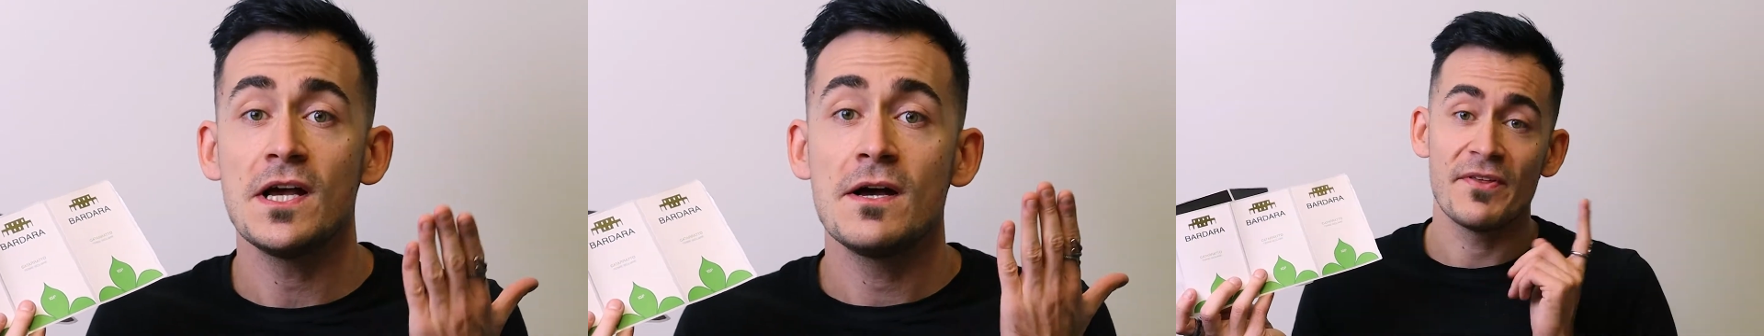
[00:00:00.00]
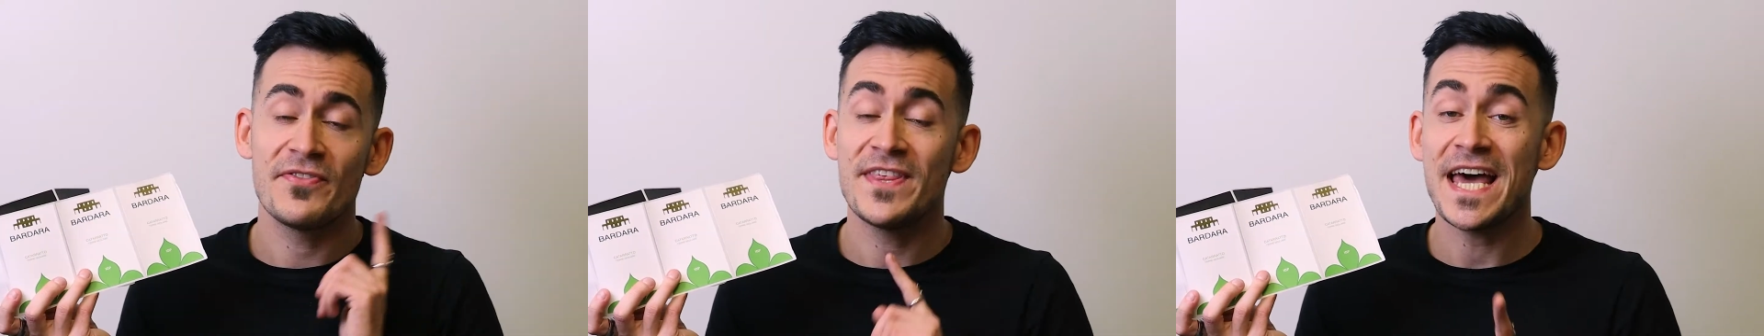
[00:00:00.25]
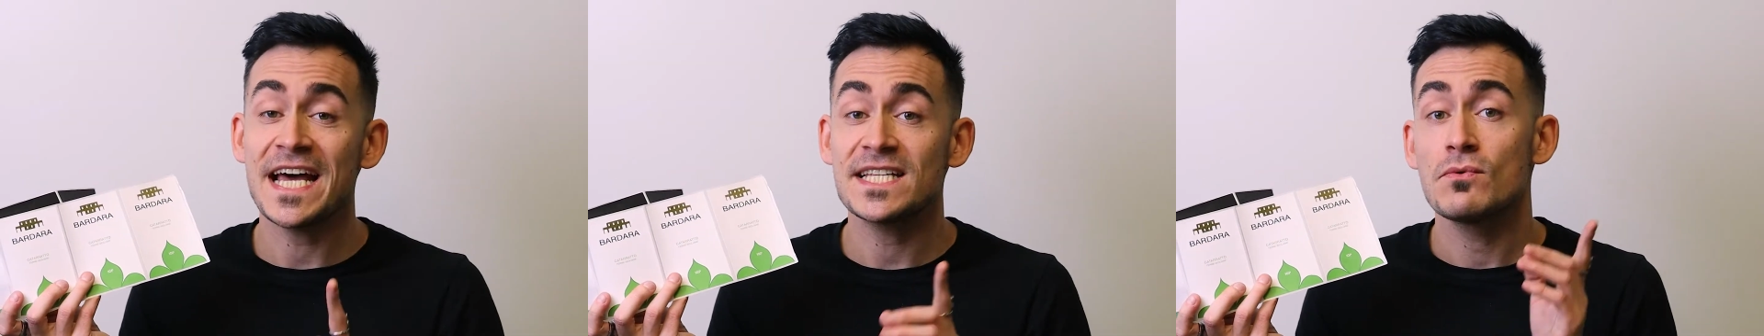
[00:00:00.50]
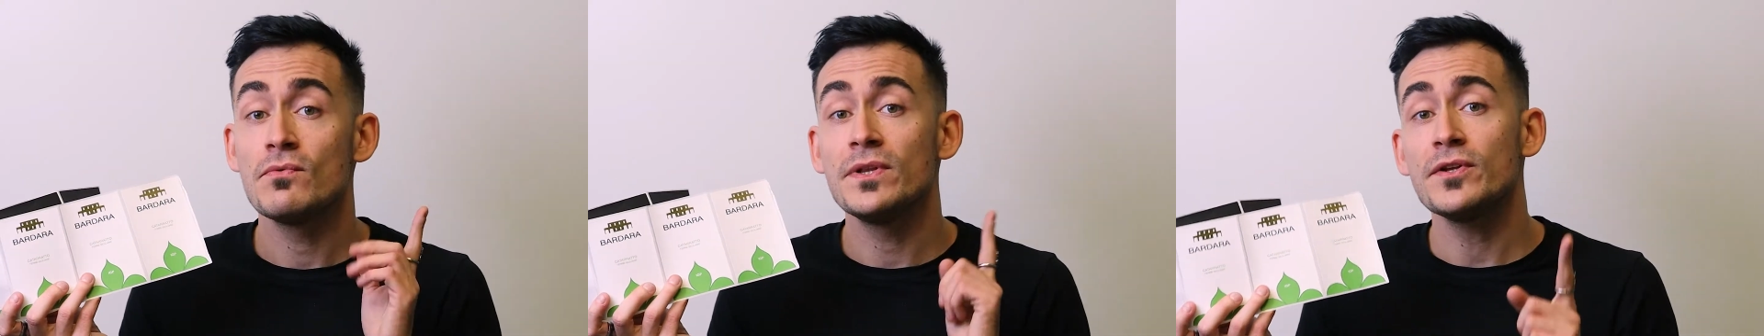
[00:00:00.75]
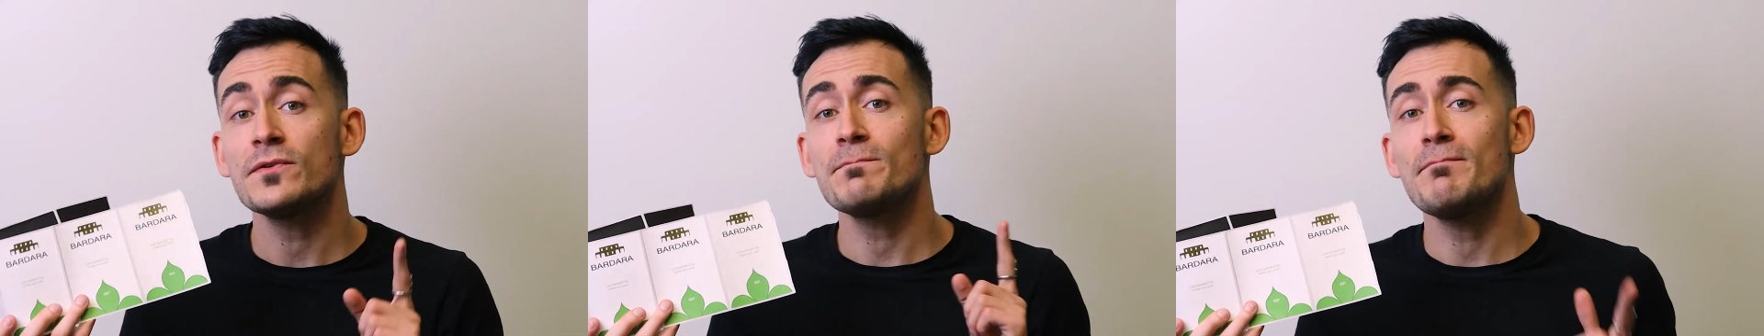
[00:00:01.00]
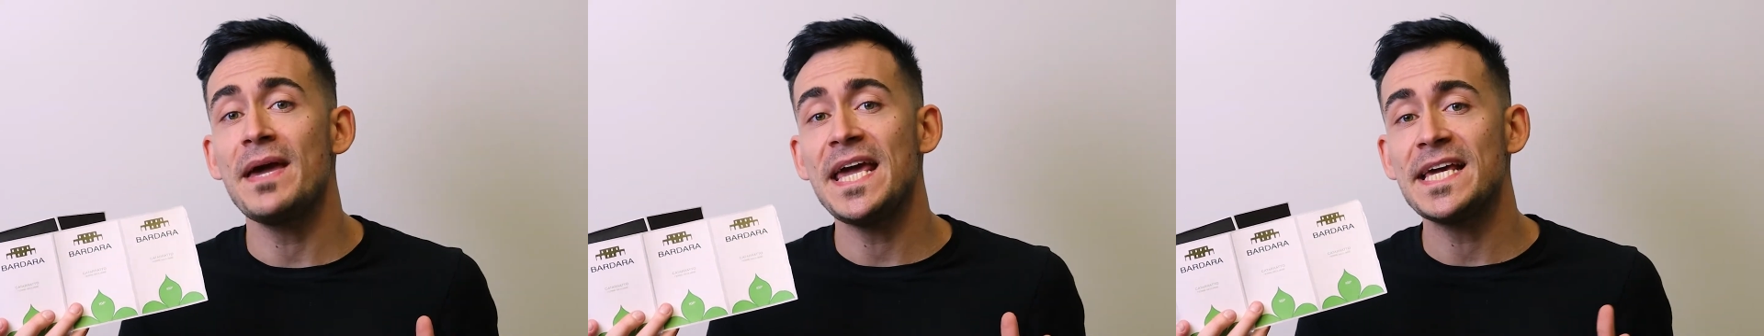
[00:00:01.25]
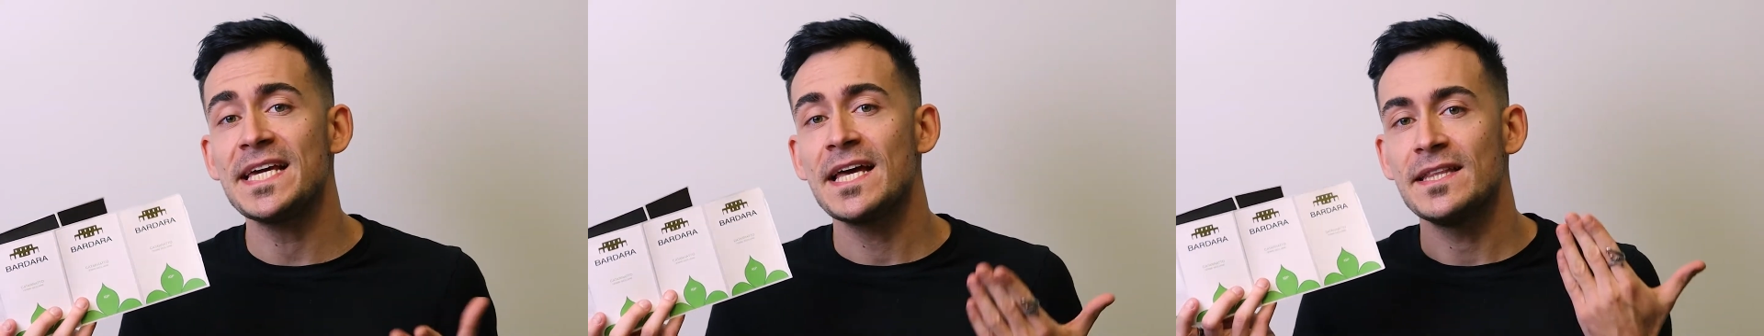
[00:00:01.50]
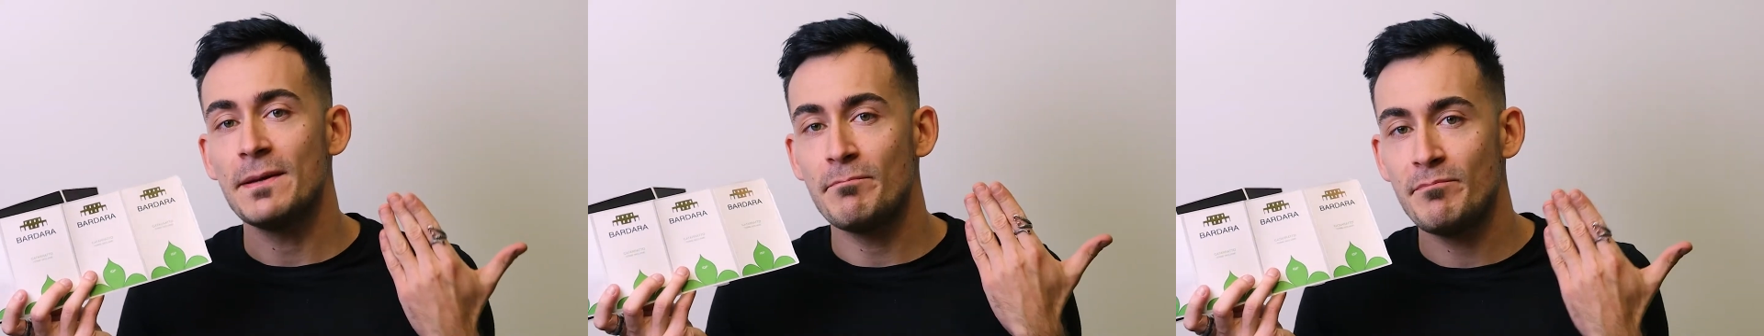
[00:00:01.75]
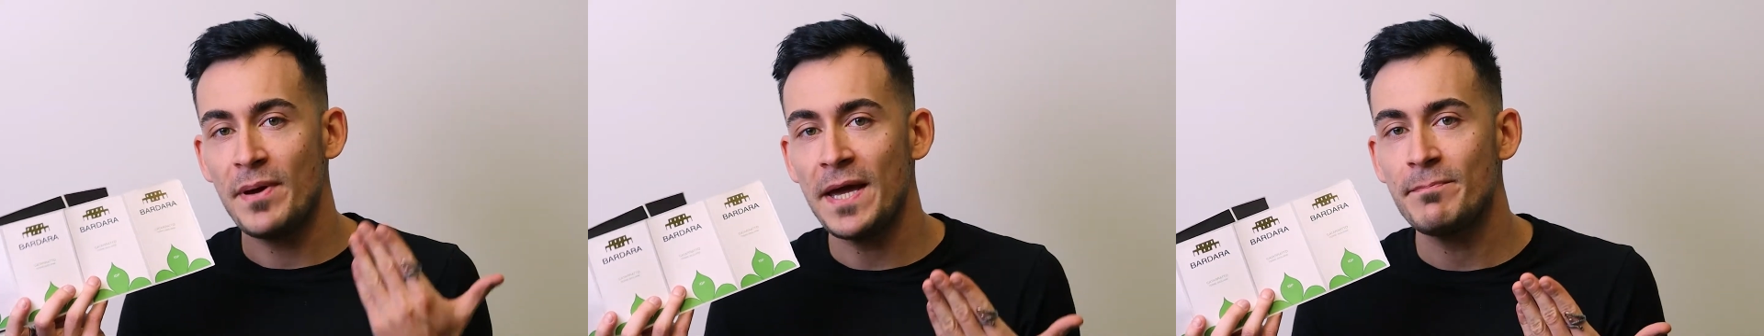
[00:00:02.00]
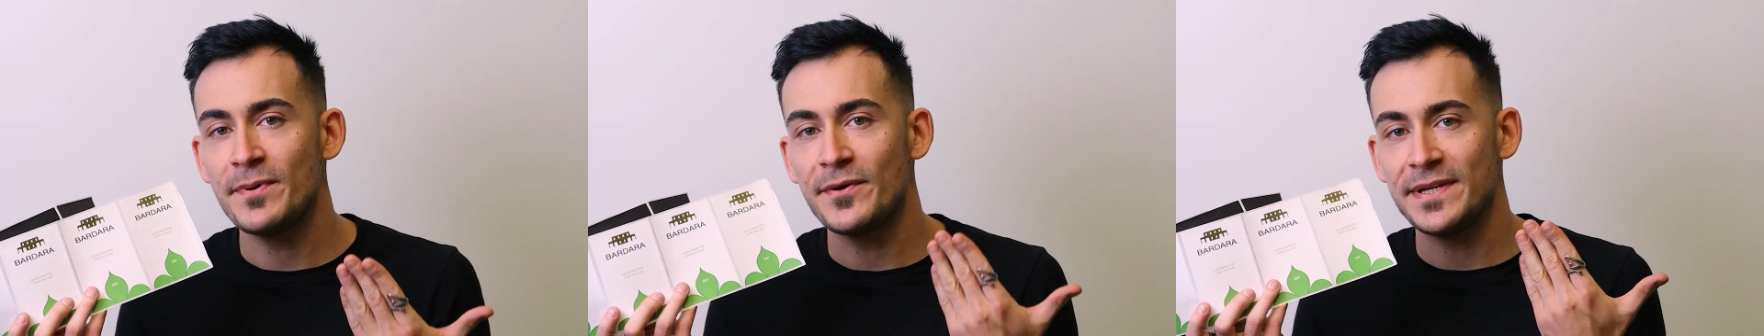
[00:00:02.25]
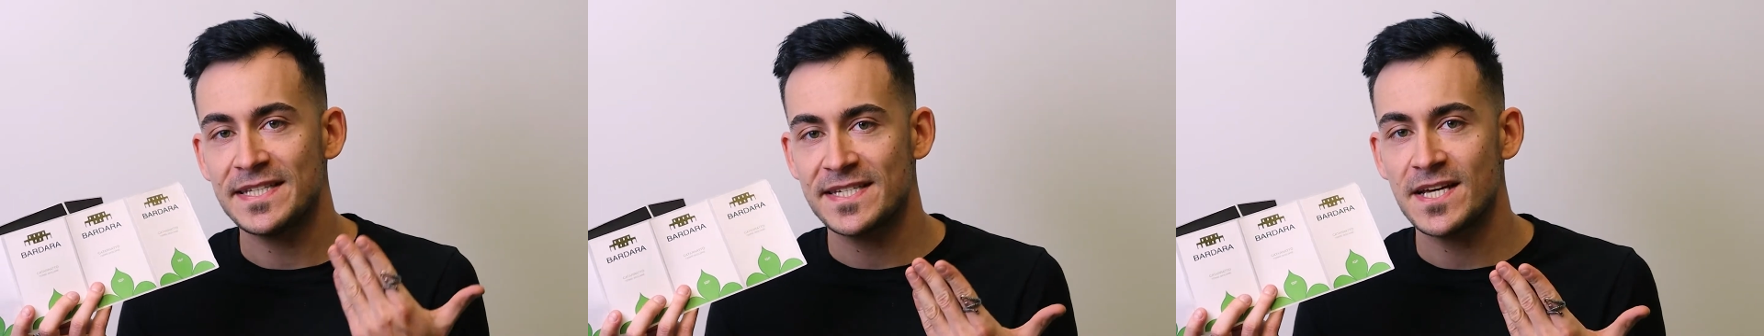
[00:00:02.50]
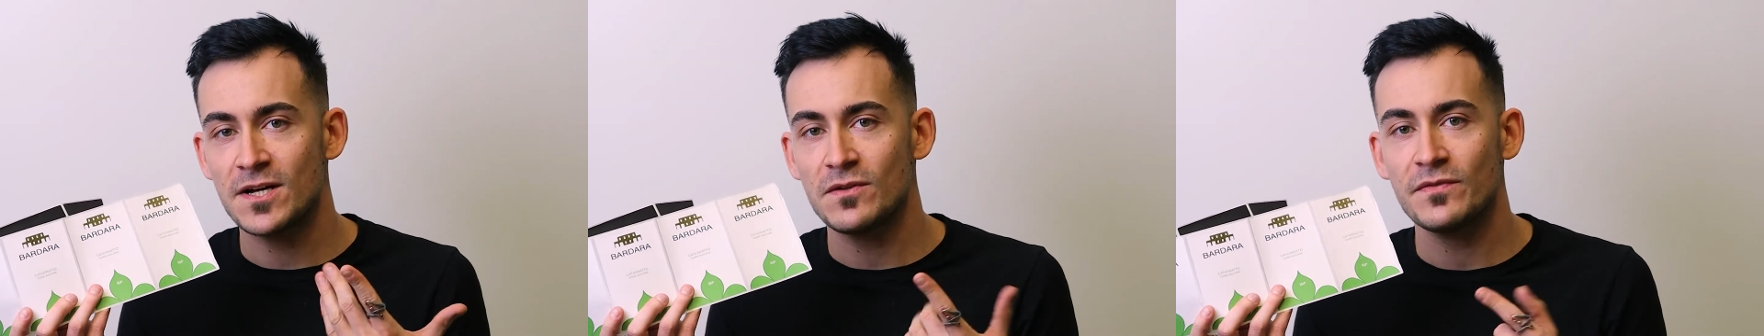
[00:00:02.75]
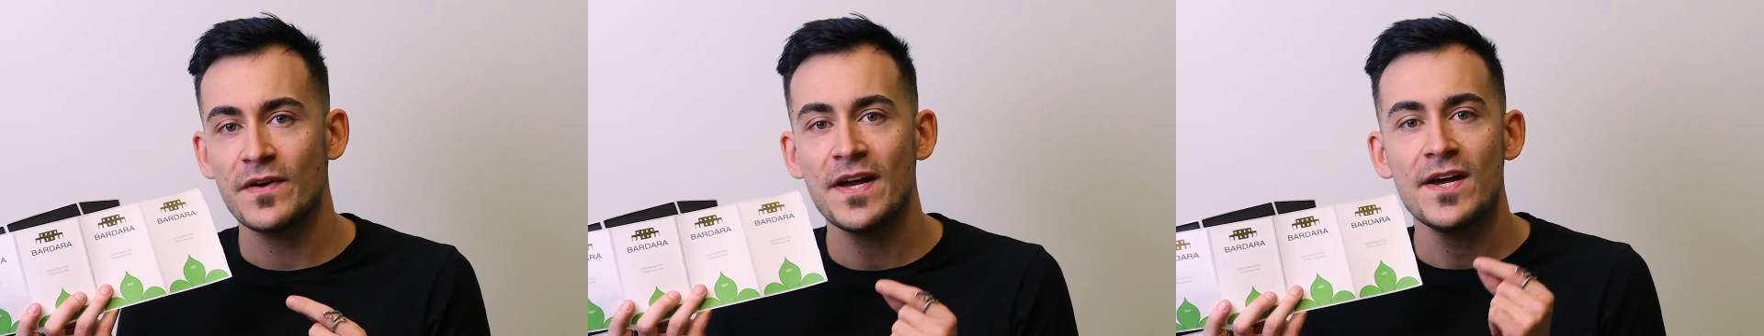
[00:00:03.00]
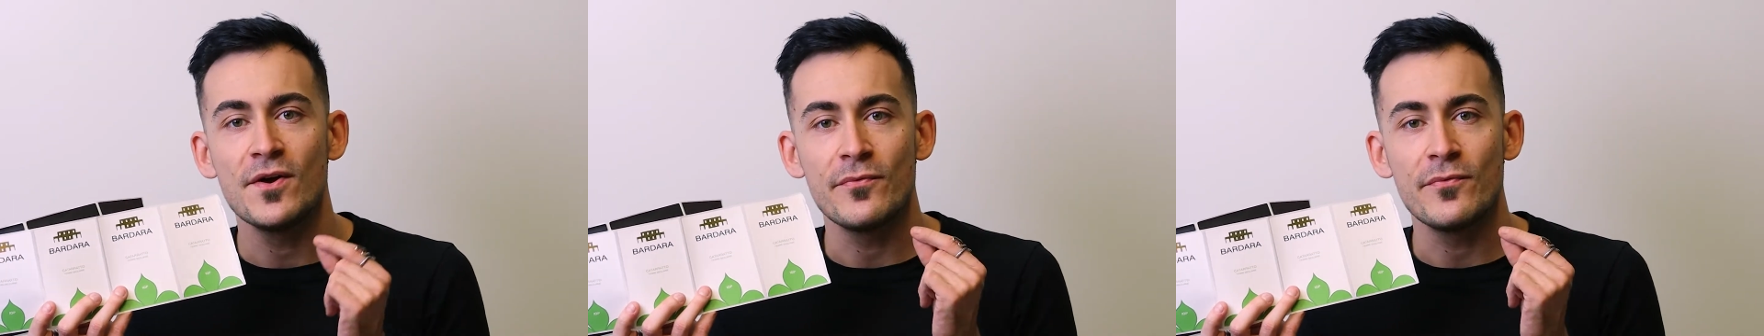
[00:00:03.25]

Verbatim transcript: but that will not make the paper itself